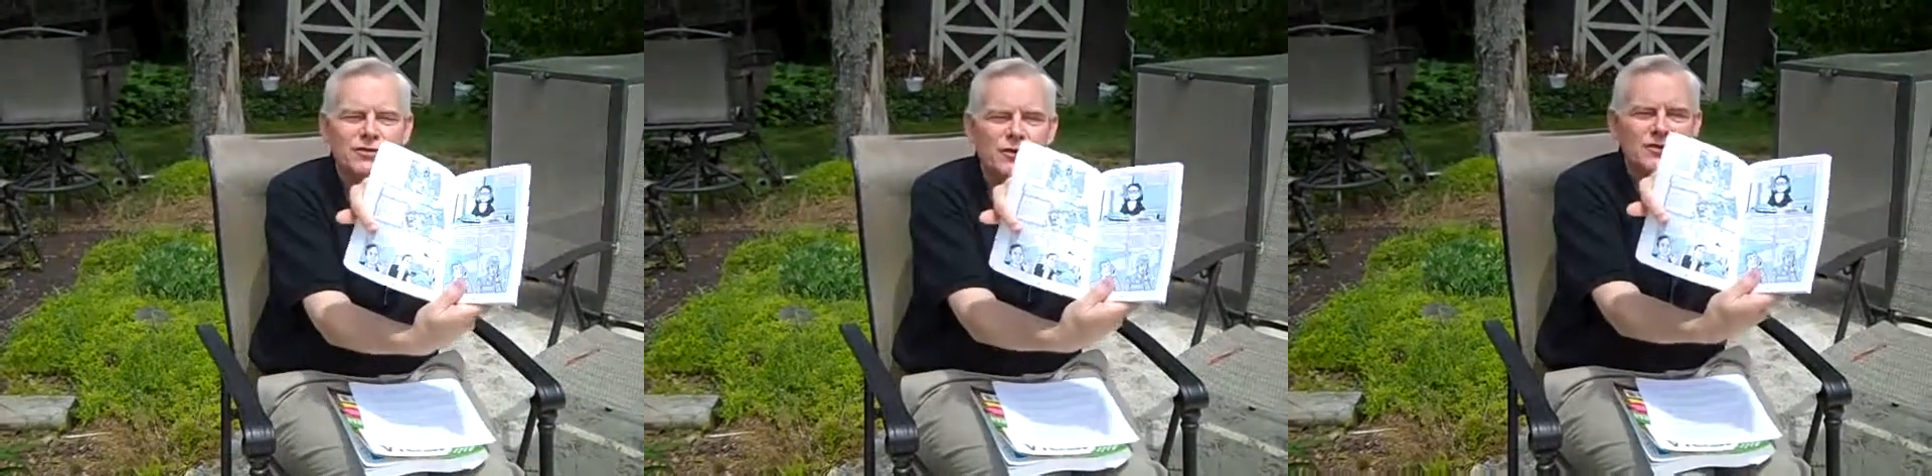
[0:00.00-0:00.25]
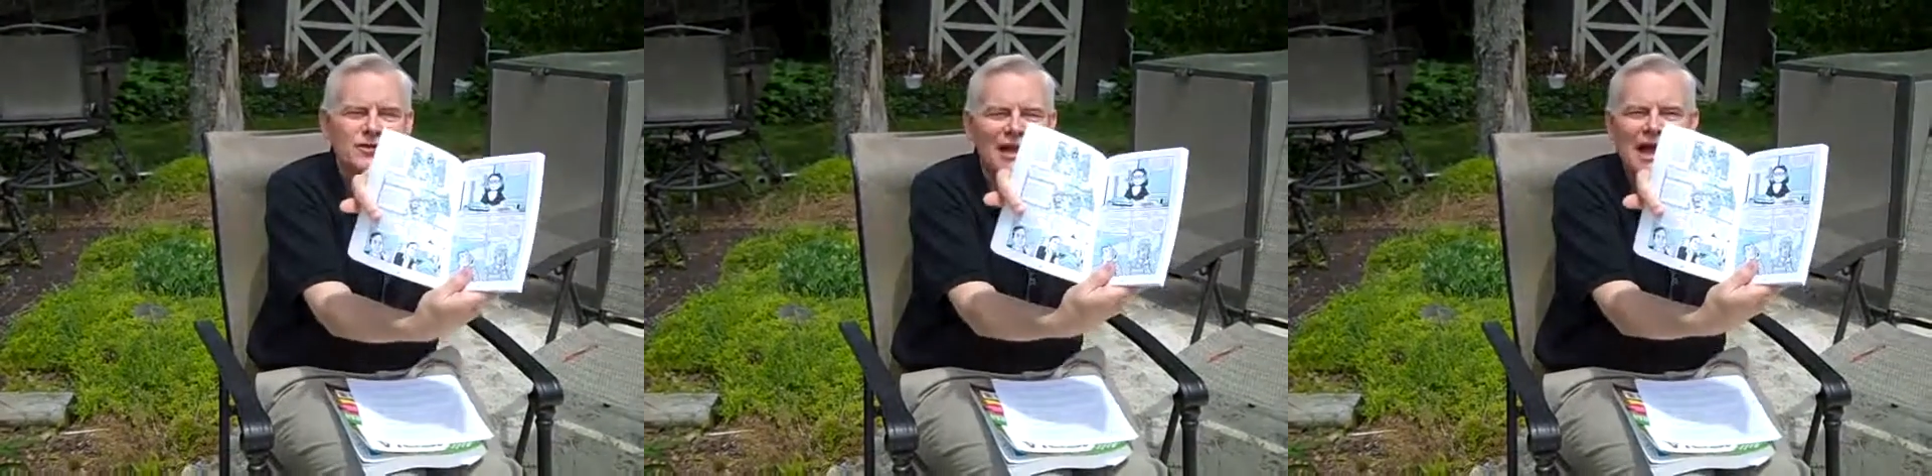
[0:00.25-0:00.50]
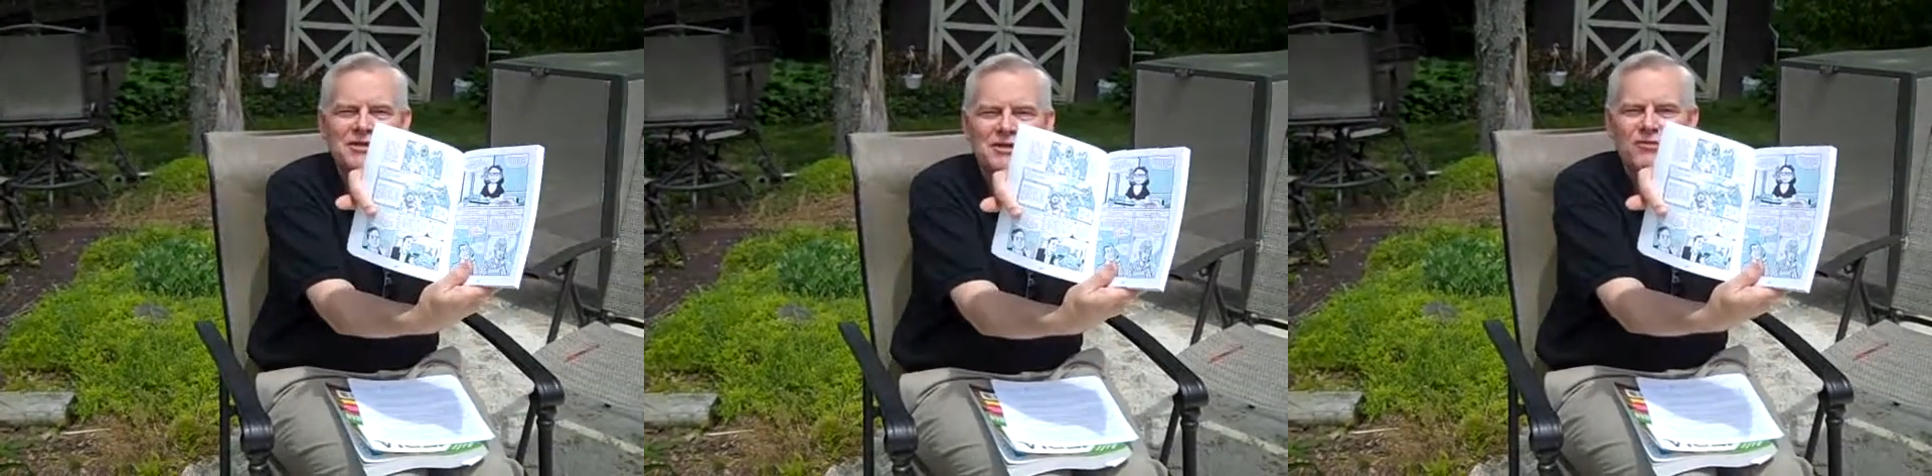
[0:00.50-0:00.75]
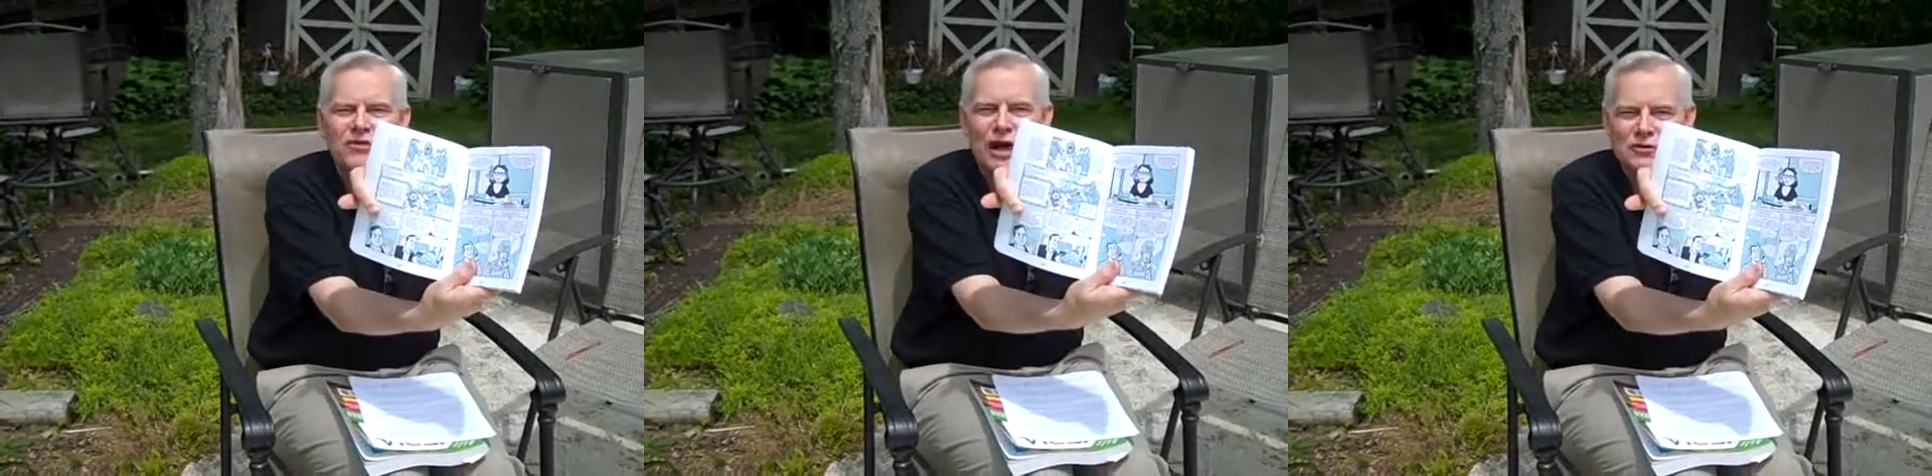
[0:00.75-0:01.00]
so there's
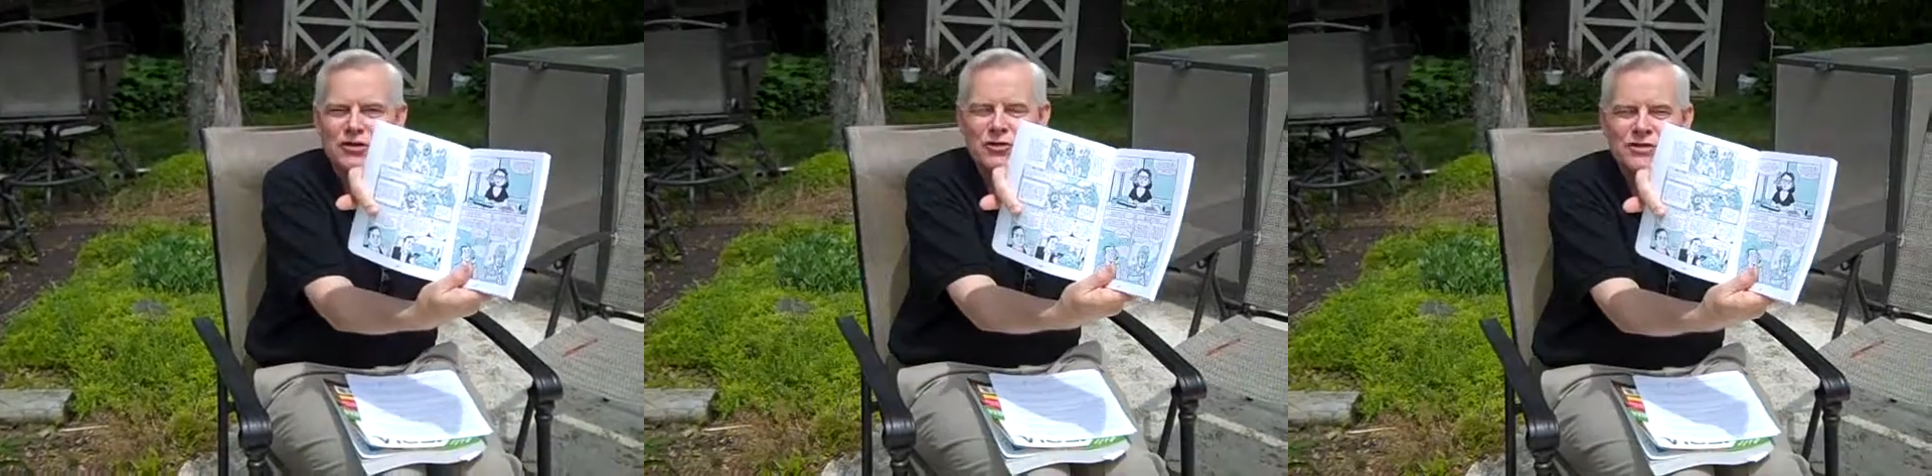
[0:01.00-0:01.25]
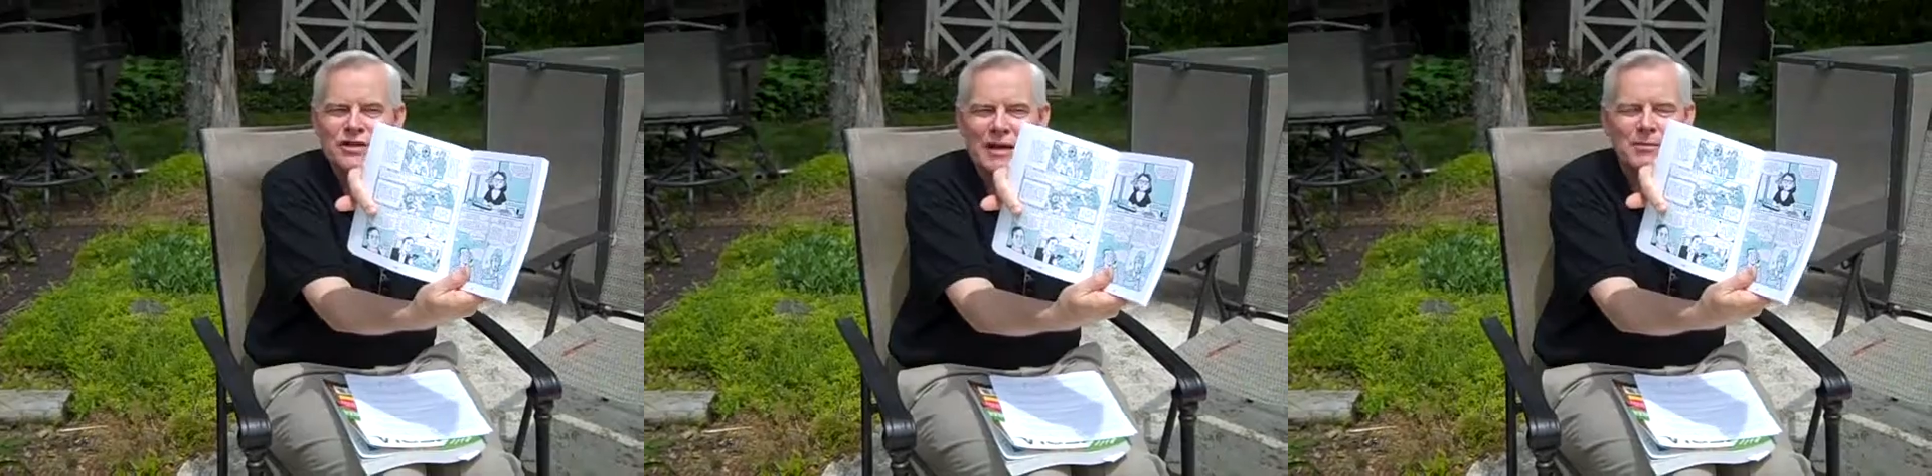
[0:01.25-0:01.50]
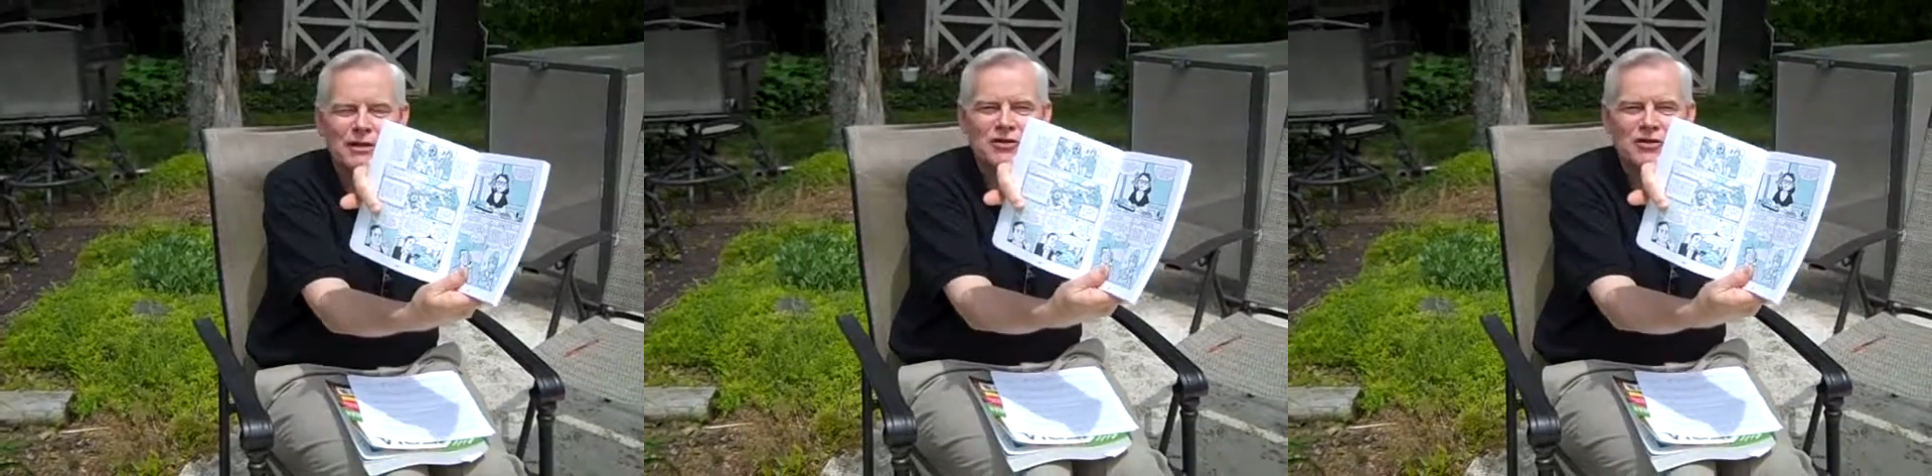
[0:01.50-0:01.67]
lots of cartoon-type